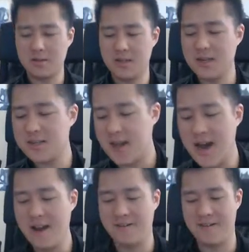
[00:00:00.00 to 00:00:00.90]
tongue
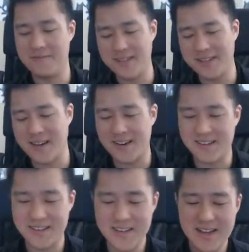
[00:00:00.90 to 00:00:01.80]
tied from these
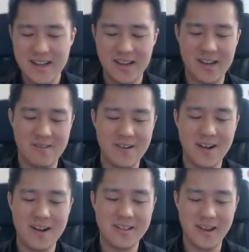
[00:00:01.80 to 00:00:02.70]
cards, uh,
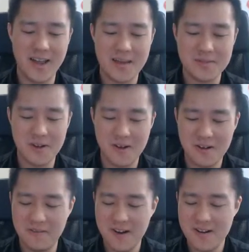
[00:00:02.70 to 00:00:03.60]
reading all the names. They're all
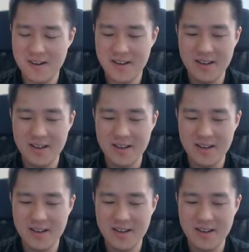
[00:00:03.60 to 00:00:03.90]
very,